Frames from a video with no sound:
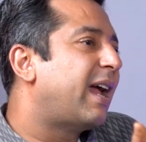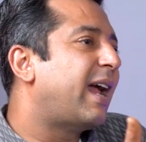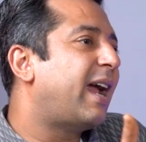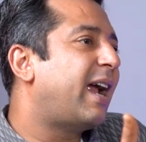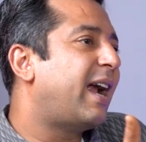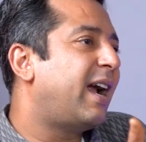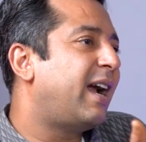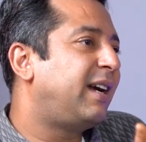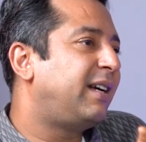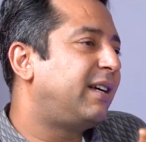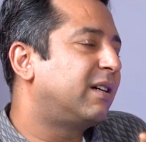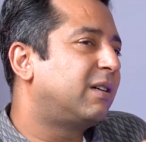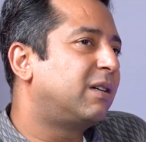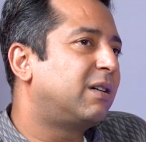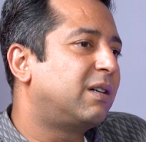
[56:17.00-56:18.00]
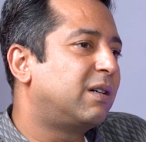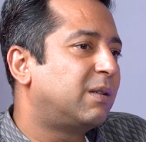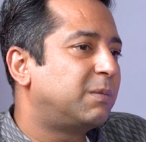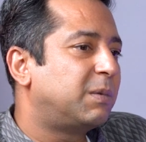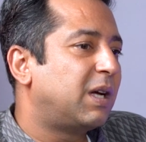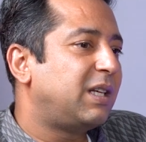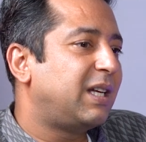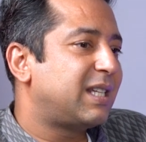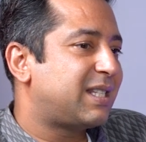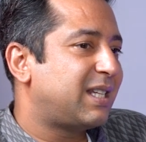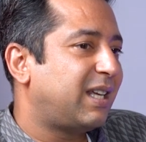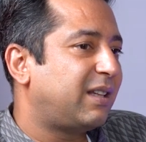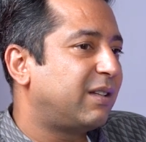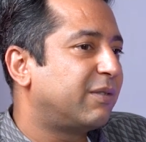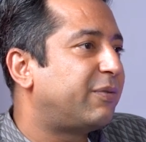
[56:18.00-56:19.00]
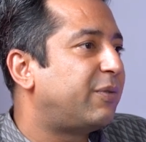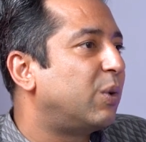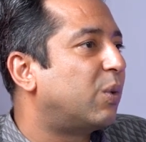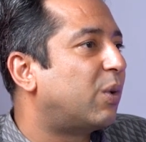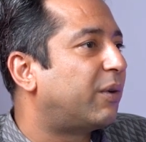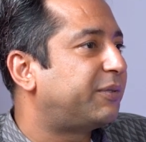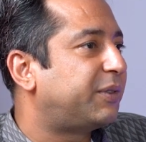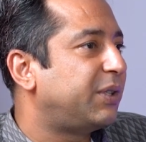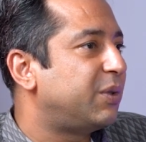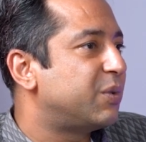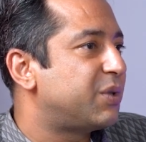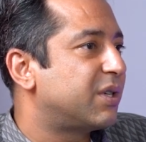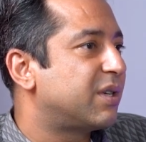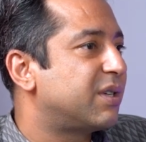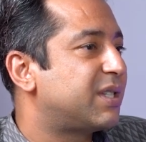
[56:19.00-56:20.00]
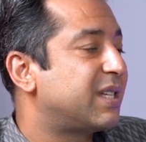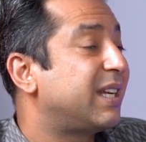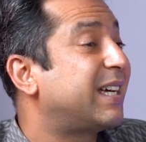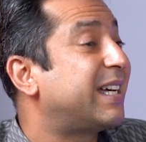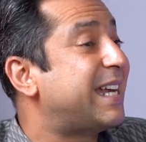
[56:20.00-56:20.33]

and let's say the flow of the users and